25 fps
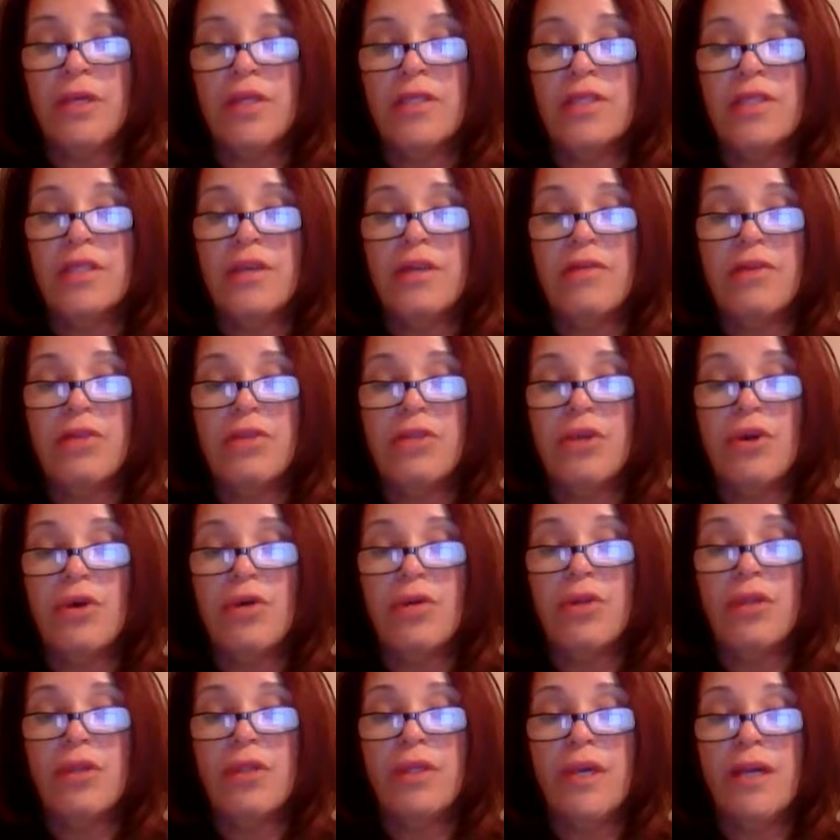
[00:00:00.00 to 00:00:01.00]

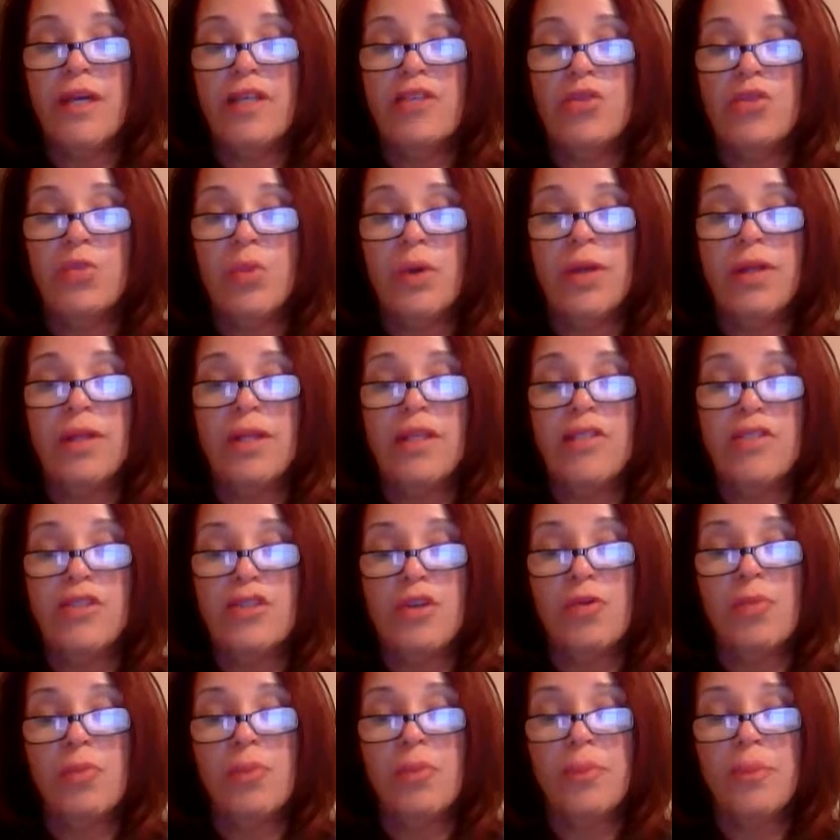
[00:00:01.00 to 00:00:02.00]
serotonin as well as
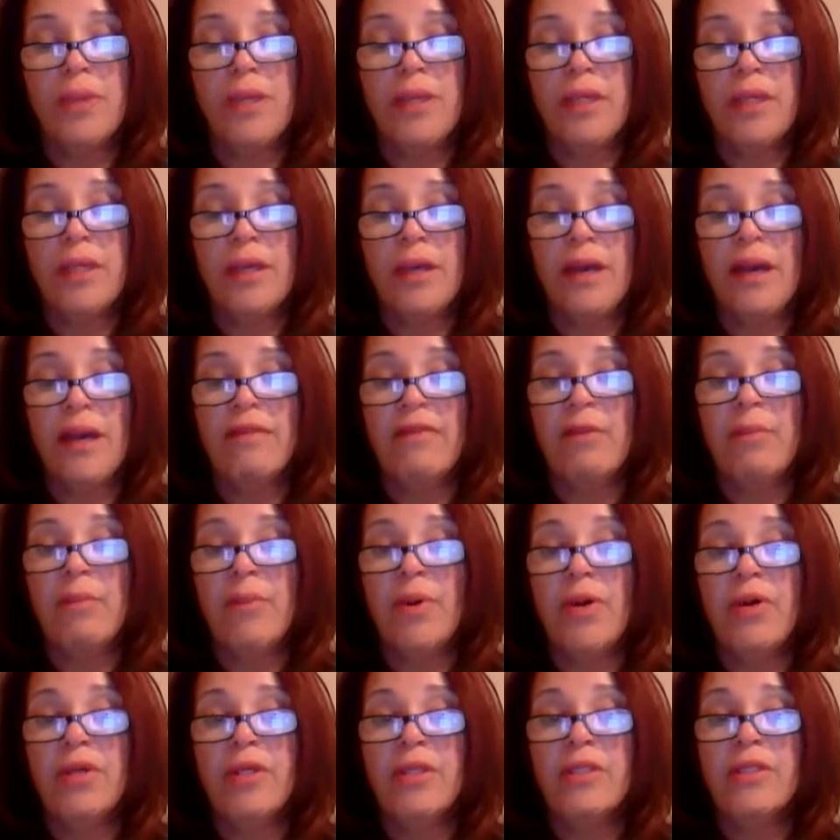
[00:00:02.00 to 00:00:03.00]
dopamine have a
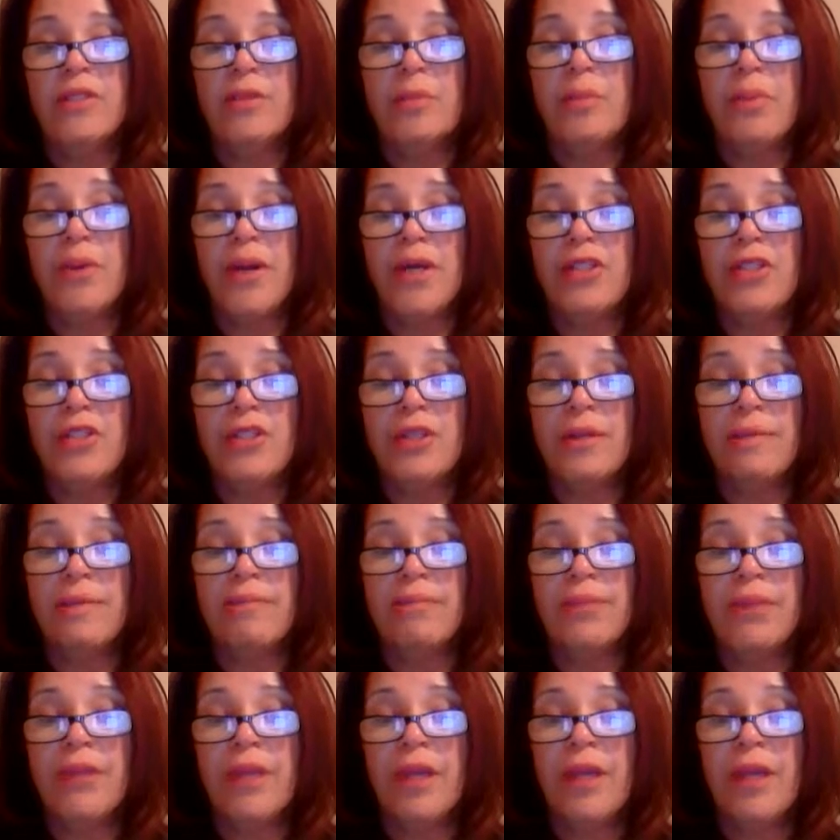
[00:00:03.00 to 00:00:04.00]
part in depression.